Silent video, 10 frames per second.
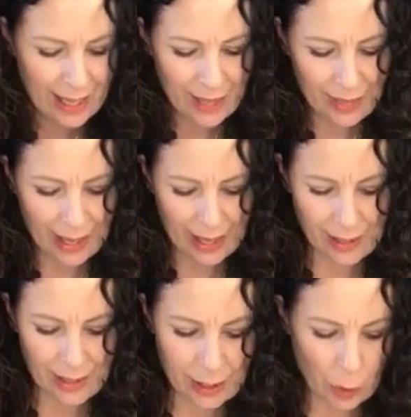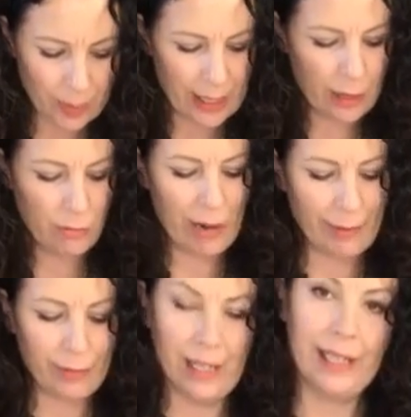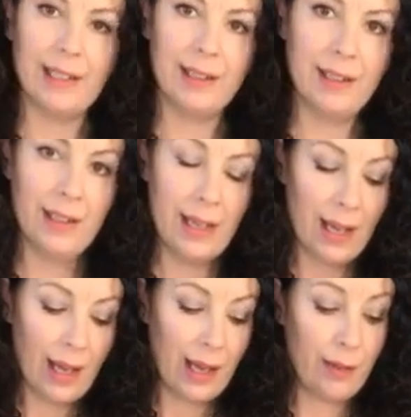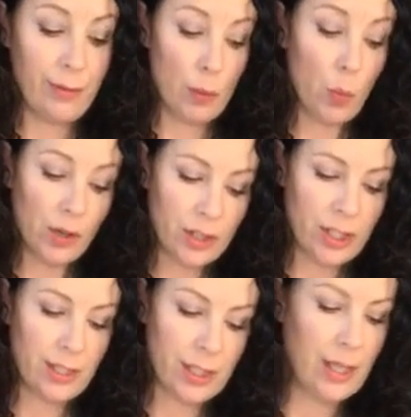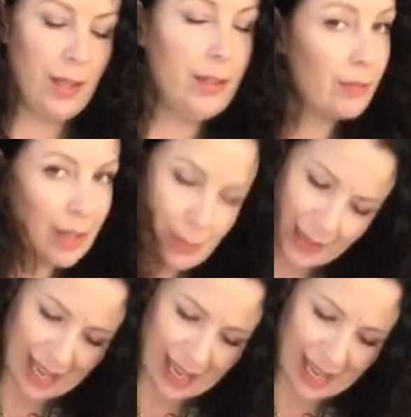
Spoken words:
and that stops it unraveling. If you wanted to, you've got to be